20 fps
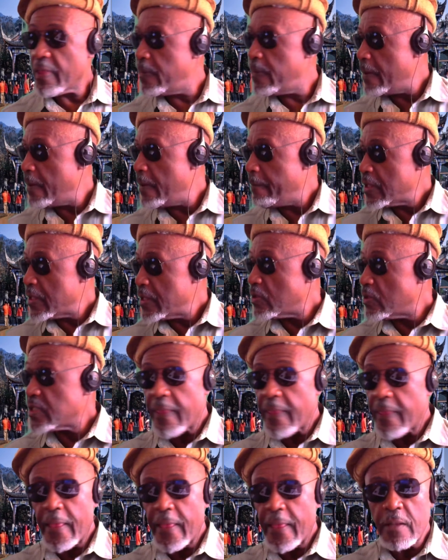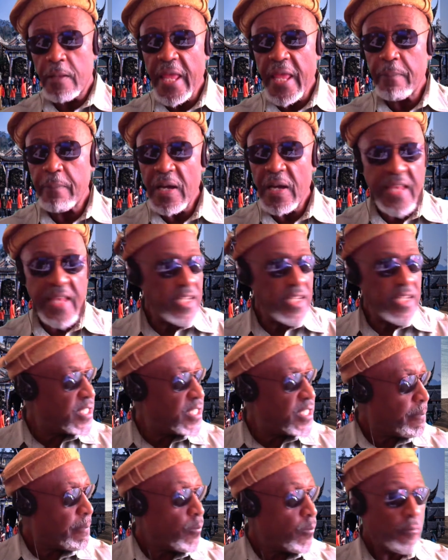So the thing about that is
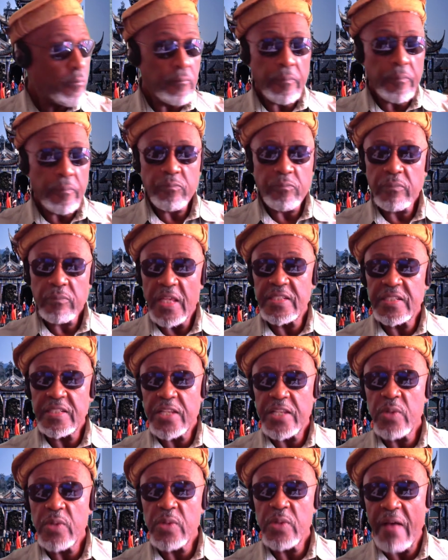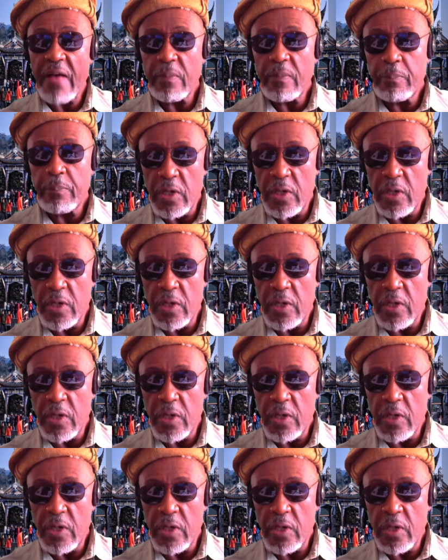that you have a book.